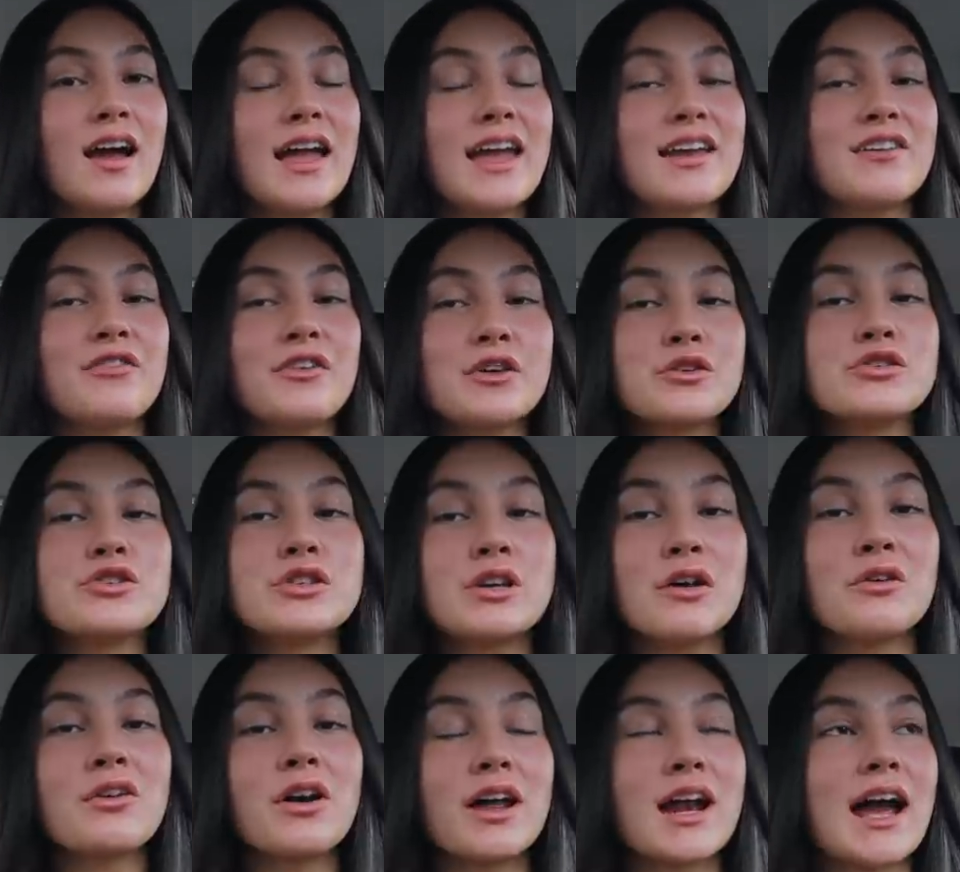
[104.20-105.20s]
It feels
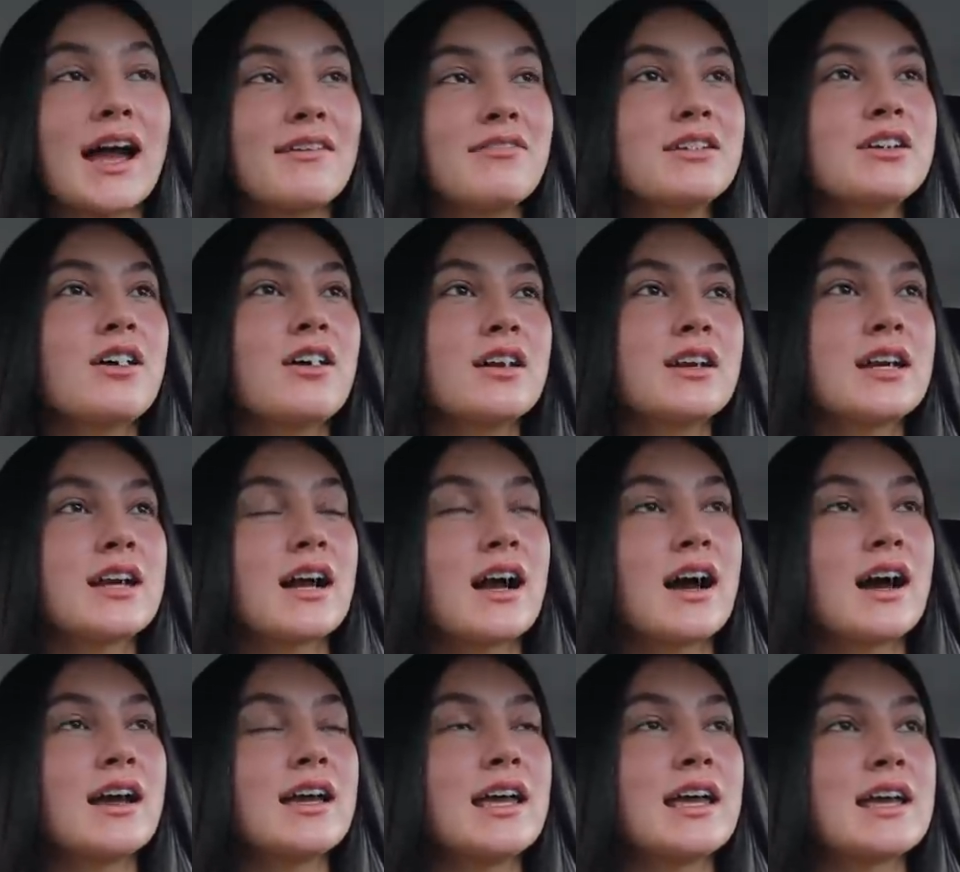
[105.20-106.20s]
so good. I haven't gotten a
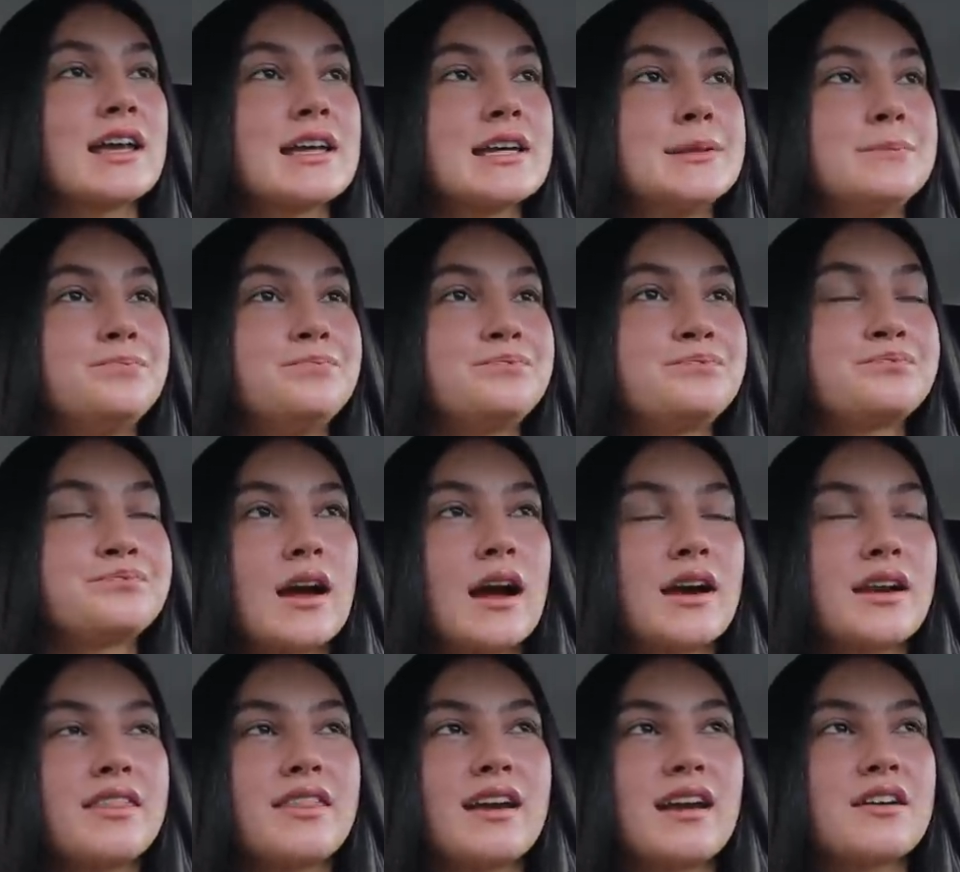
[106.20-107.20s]
cut in,
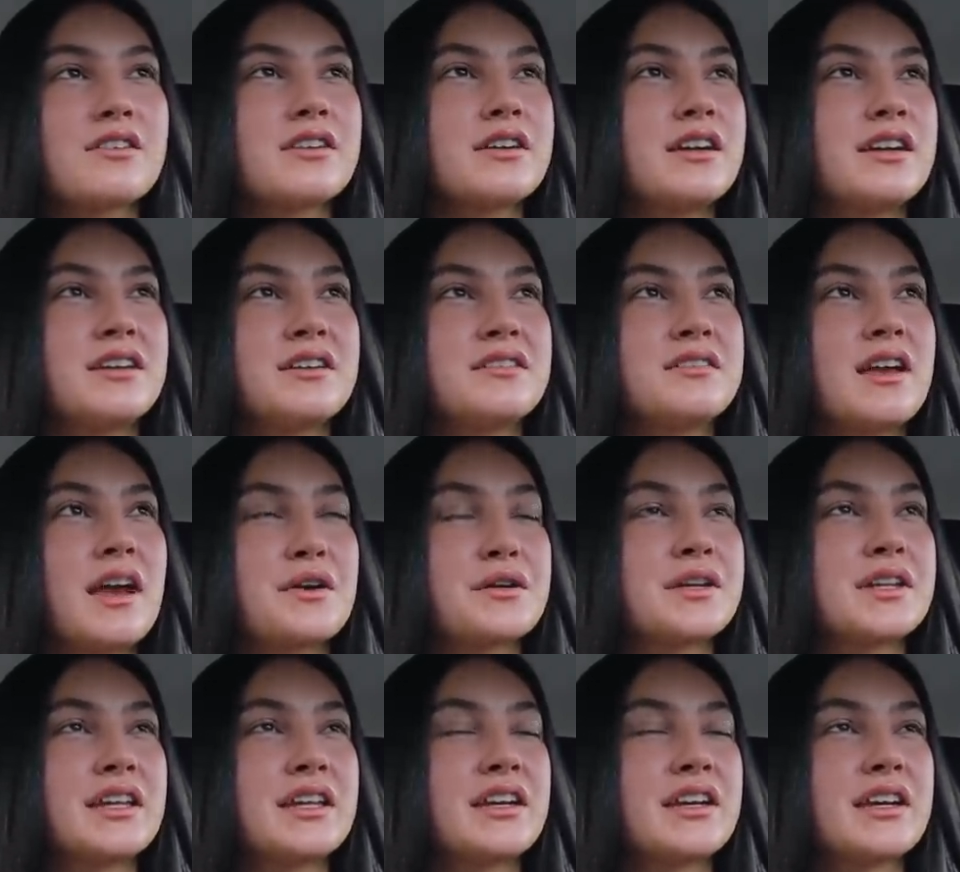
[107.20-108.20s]
I think I already
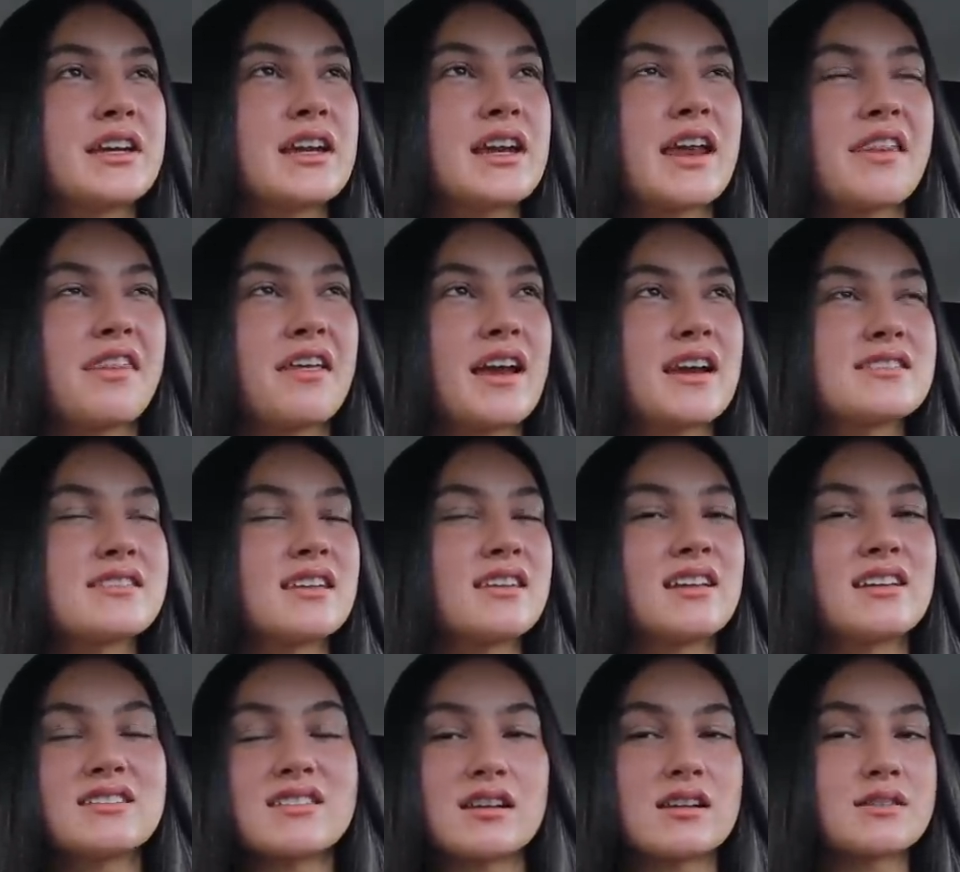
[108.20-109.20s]
calculated it, I think I said
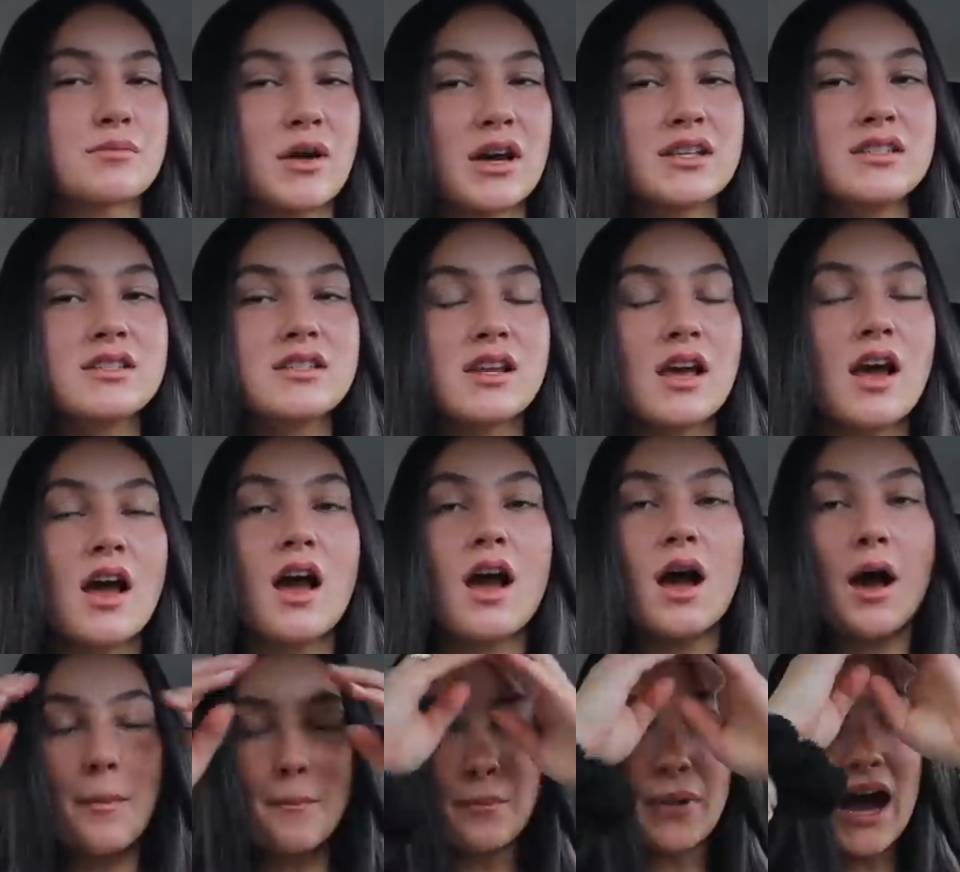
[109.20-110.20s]
like 6 months,
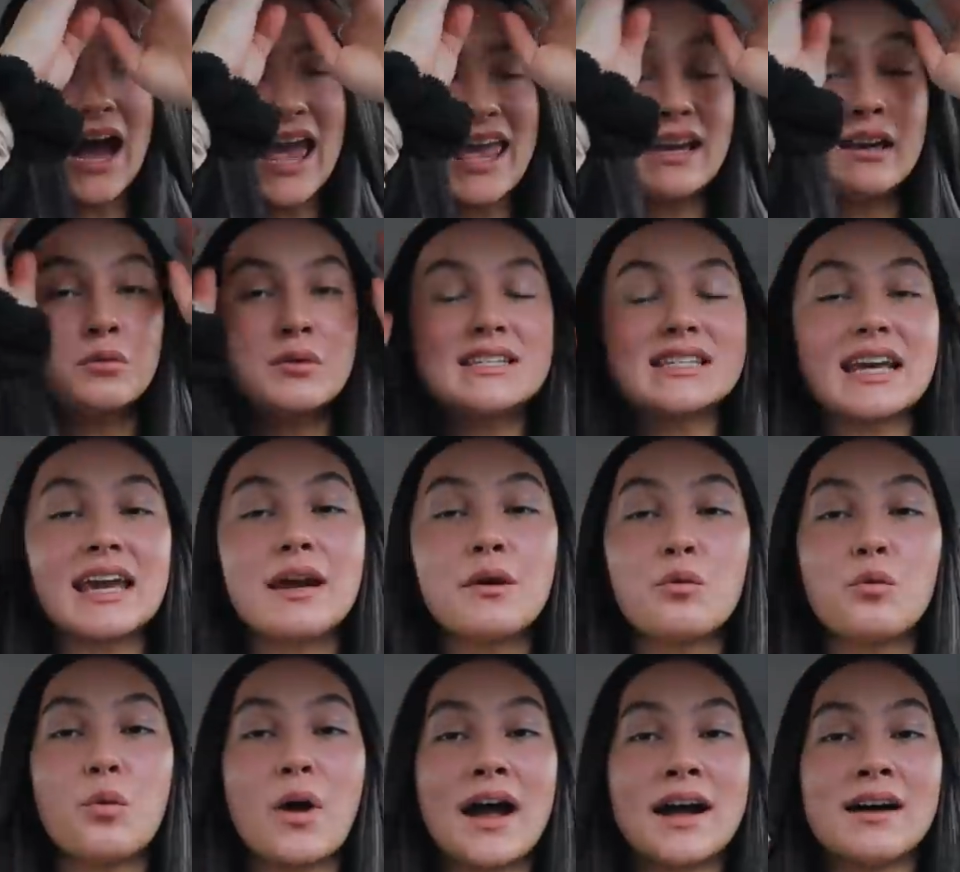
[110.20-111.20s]
but it was a
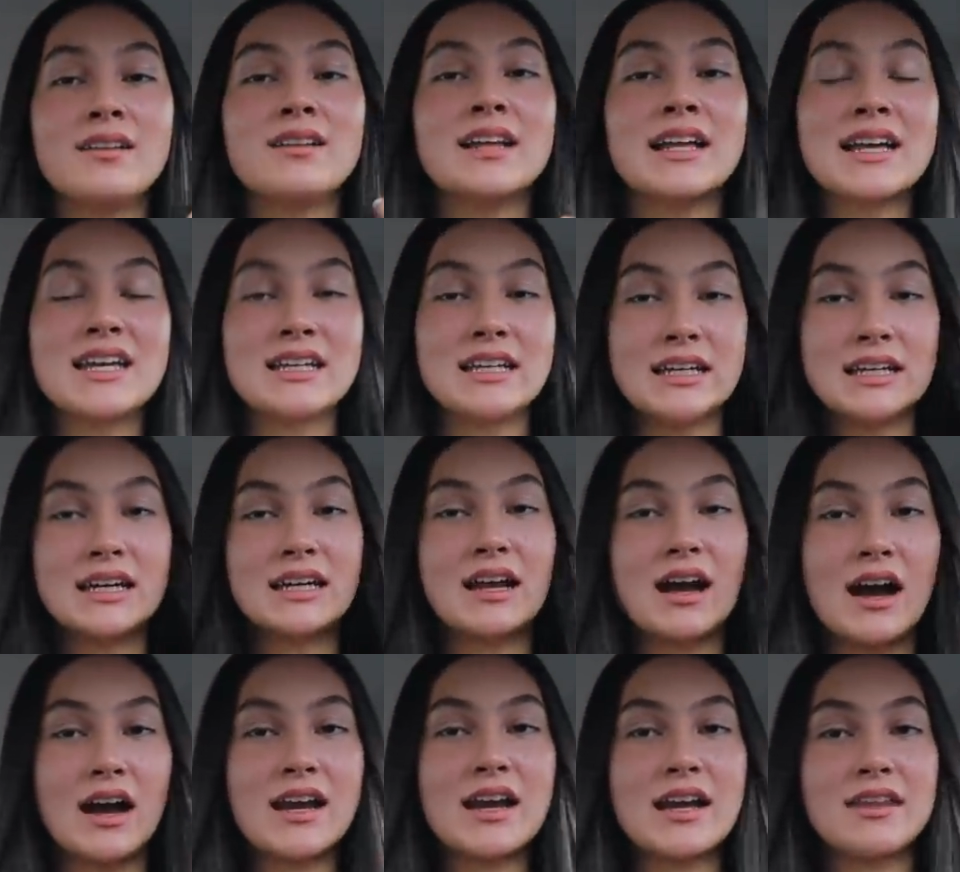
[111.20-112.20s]
well needed
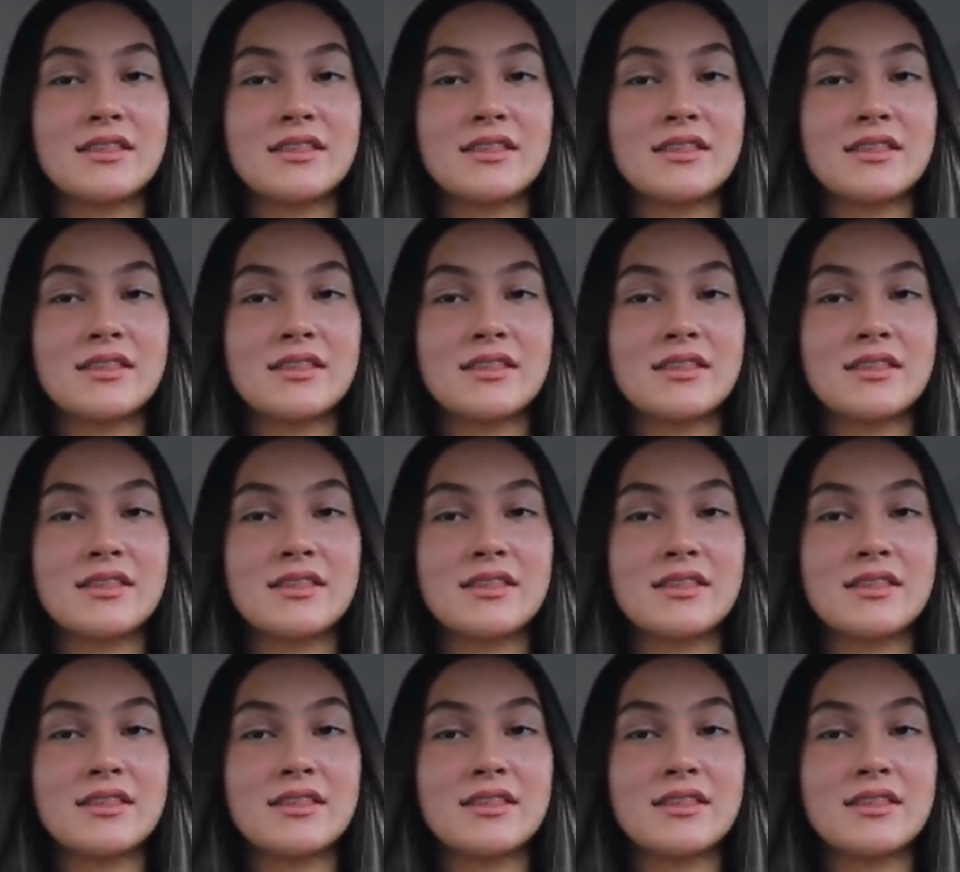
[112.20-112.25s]
cut.